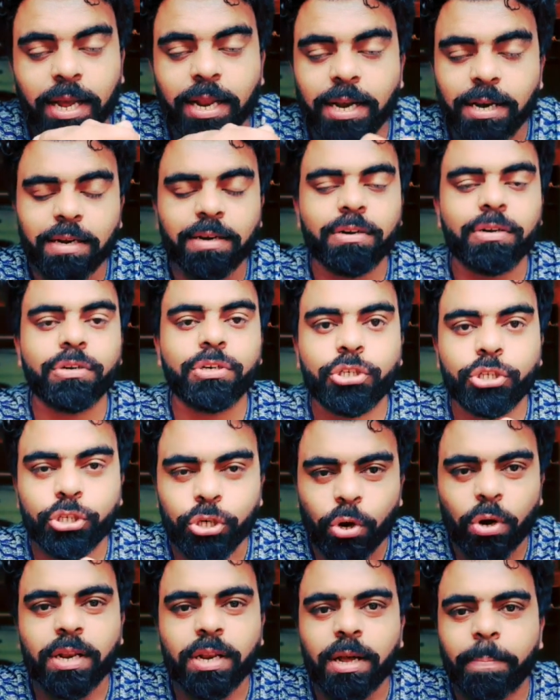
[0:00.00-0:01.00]
I'll
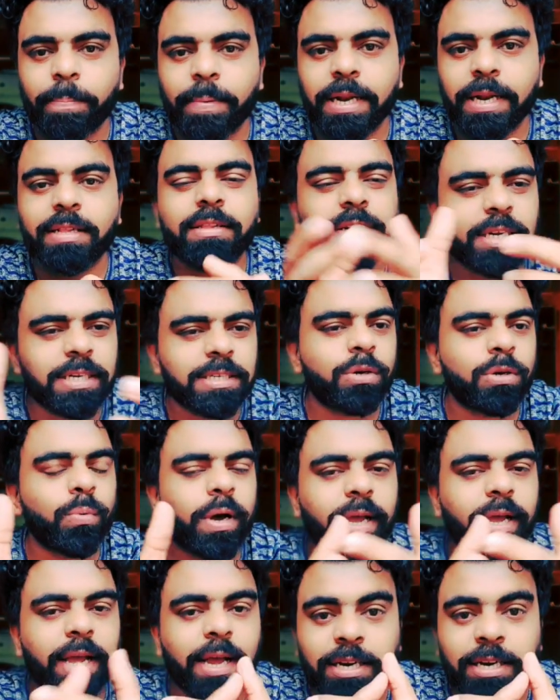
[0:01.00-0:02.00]
surely update. The reason
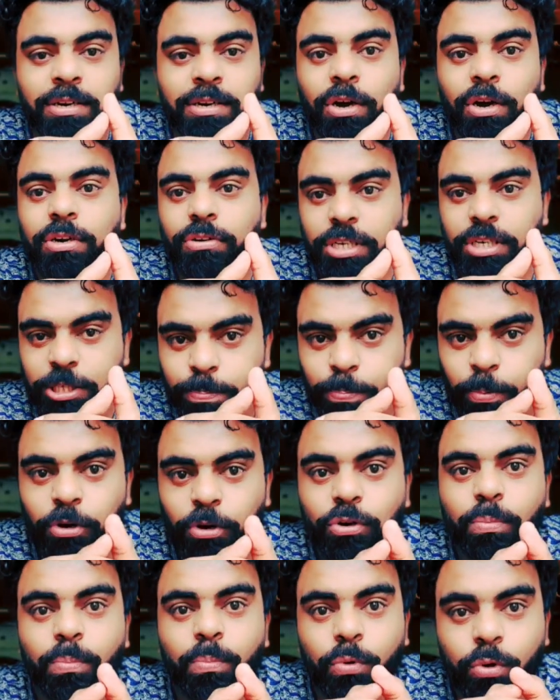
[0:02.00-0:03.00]
why I did not
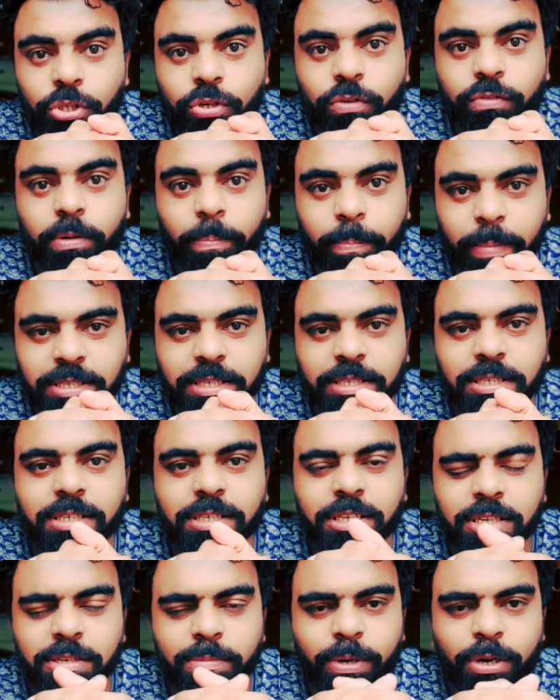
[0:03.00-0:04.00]
respond to most of the
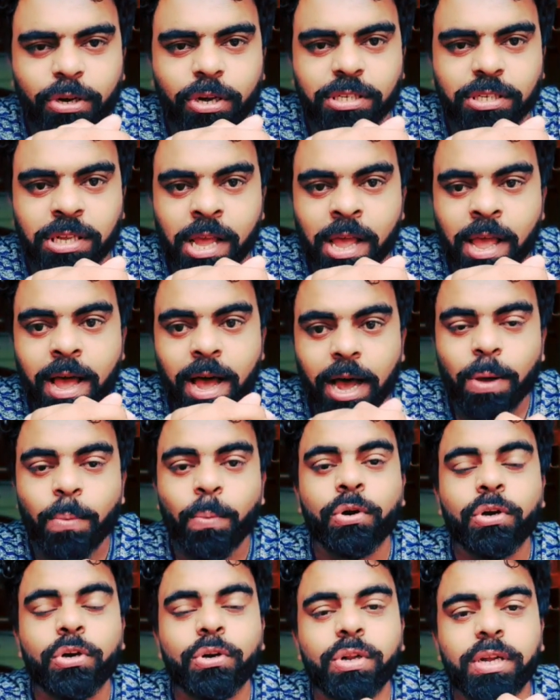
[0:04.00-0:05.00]
messages is because I
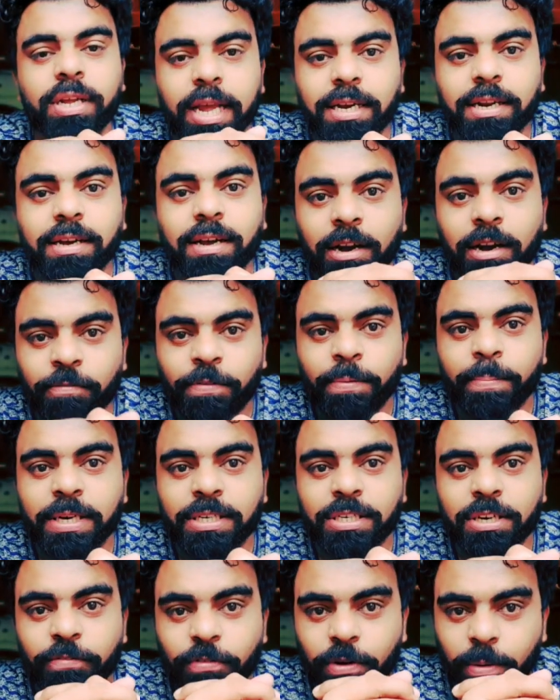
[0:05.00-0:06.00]
wanted to get a
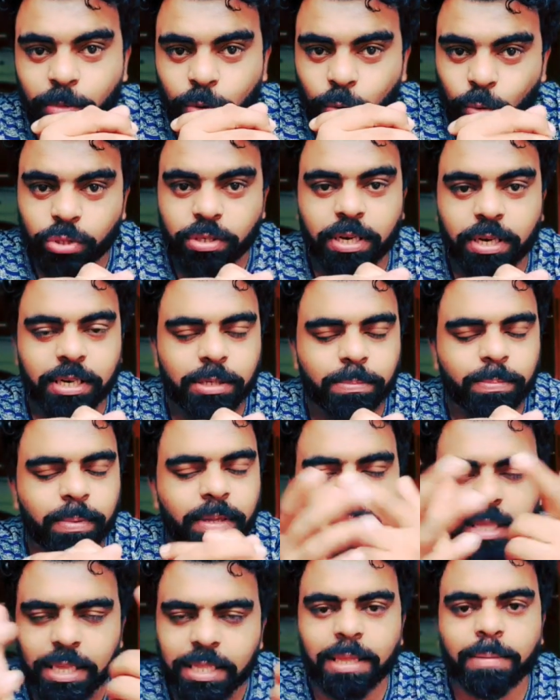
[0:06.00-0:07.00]
confirmation from those guys,
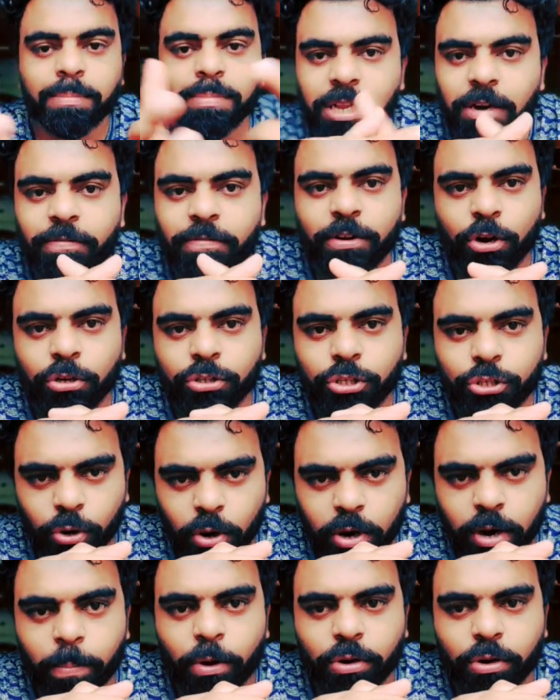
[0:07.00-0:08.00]
but they themselves are not
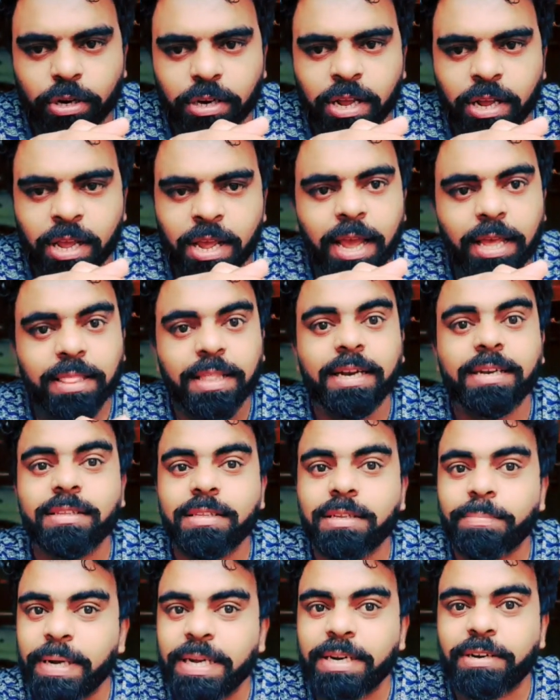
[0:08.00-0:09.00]
sure about it. And that
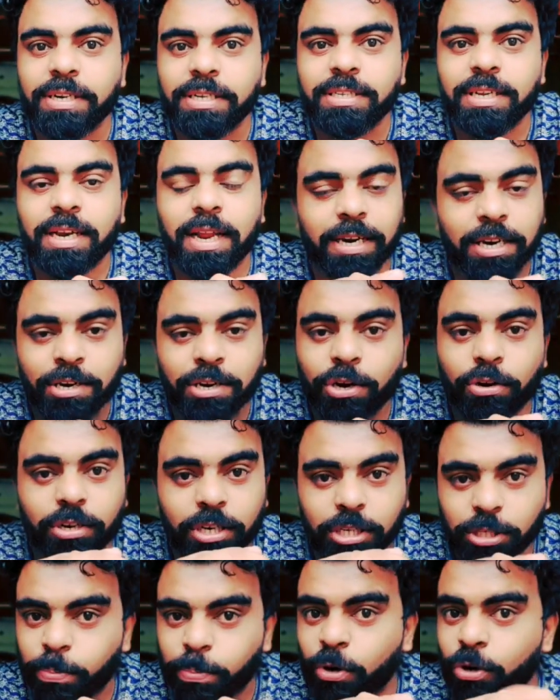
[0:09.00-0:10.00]
is the main reason I did not
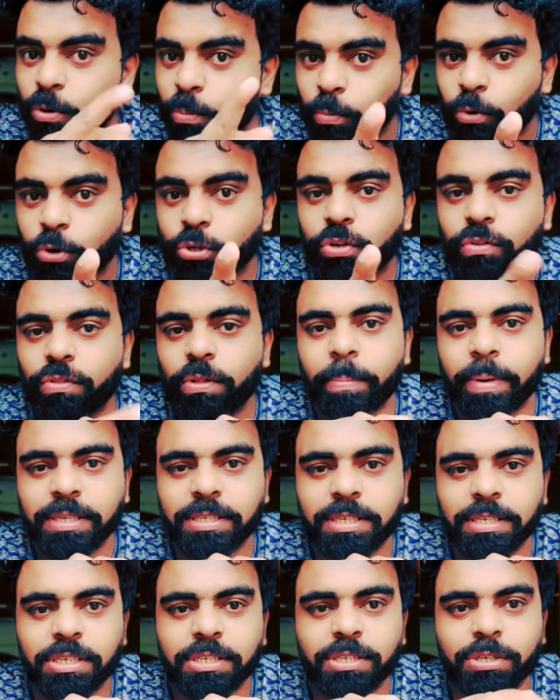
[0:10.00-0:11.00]
respond to most of the
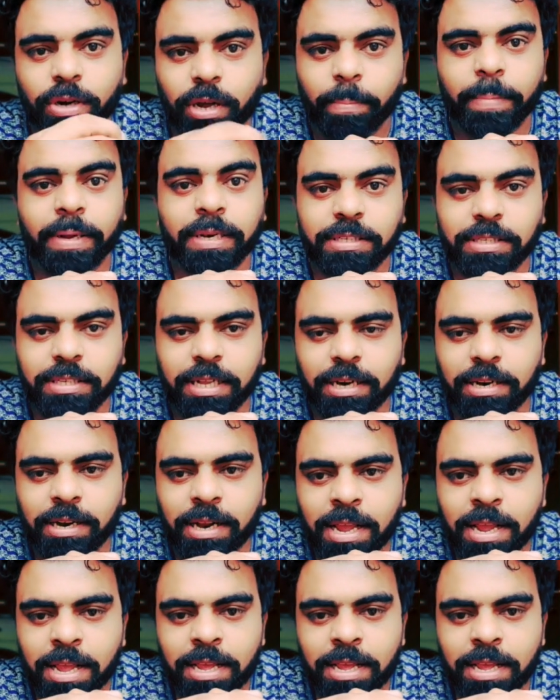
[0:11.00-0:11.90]
messages or comments there.